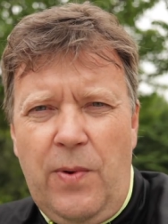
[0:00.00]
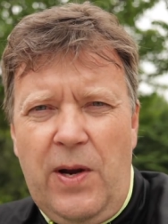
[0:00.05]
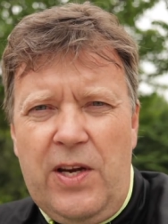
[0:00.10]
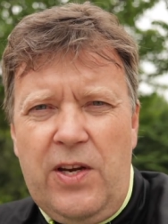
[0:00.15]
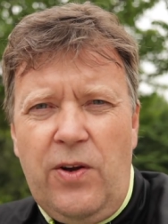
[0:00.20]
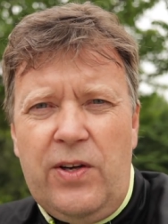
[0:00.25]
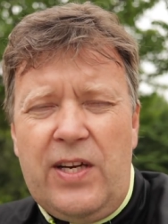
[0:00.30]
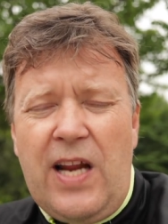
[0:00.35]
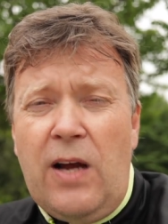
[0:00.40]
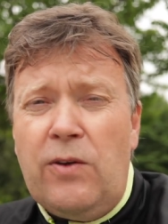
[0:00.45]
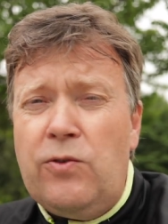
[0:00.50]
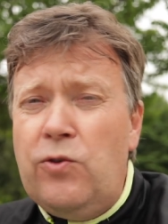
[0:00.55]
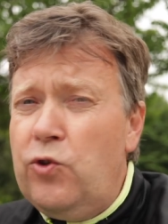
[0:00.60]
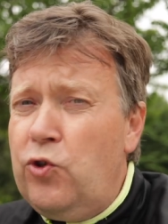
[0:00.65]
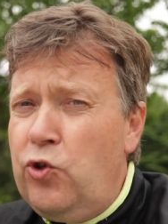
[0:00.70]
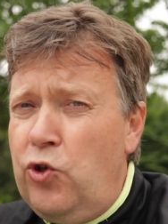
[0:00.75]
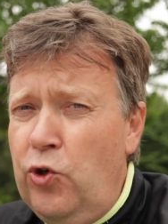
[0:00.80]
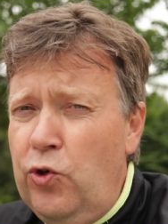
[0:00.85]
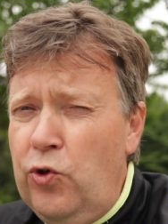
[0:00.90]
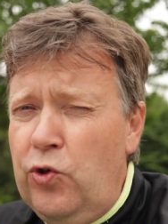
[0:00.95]
when you're down to
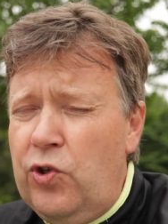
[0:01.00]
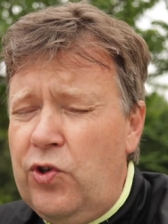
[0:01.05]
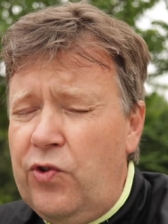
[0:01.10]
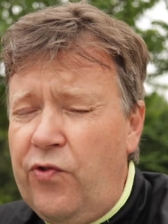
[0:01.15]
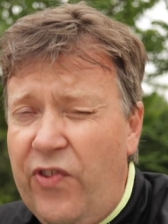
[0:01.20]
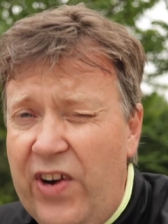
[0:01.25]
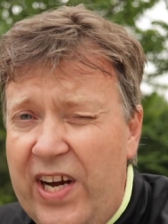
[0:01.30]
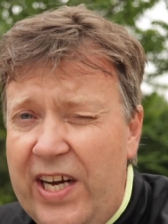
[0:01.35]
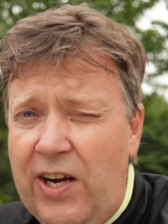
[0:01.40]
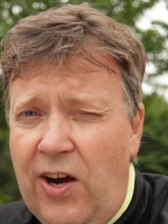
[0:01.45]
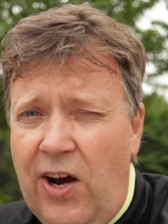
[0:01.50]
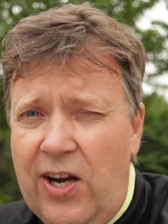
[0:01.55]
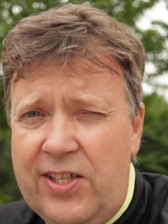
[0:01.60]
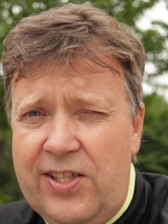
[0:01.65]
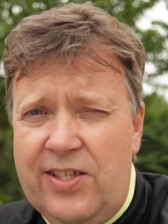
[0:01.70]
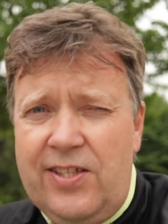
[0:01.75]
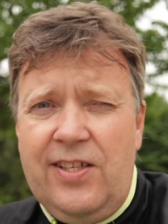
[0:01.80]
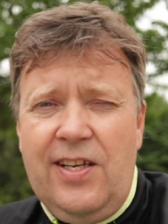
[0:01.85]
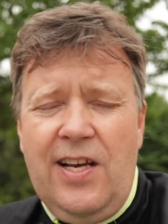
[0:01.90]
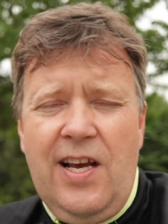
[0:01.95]
two three
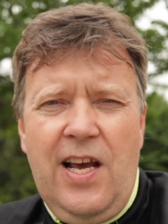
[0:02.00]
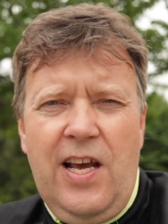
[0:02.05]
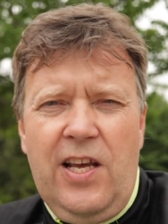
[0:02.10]
dots